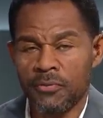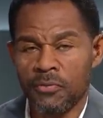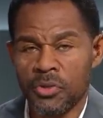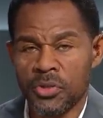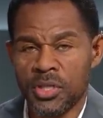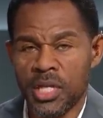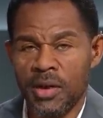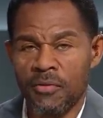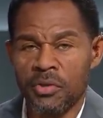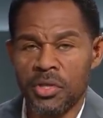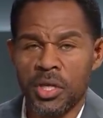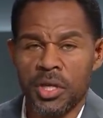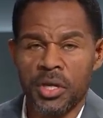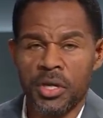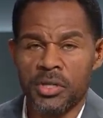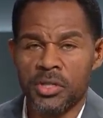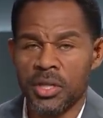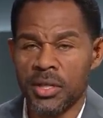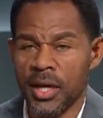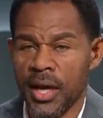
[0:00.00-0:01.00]
for 7
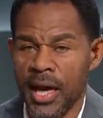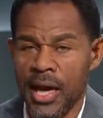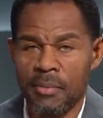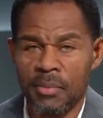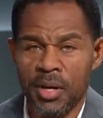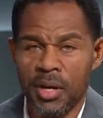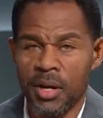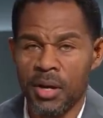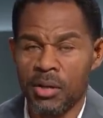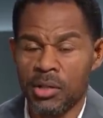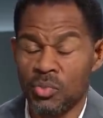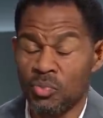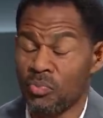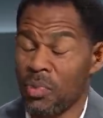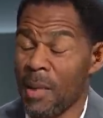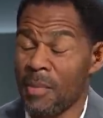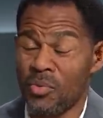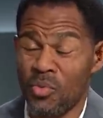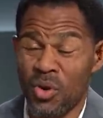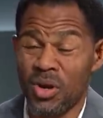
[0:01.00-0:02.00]
years and came here as
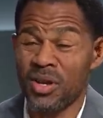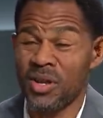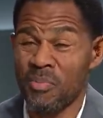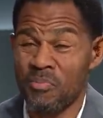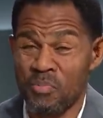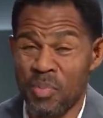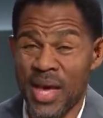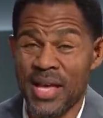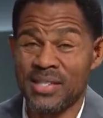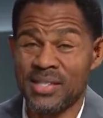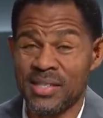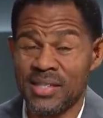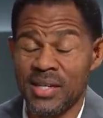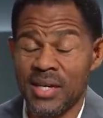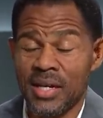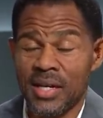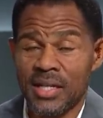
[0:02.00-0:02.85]
probably one of the best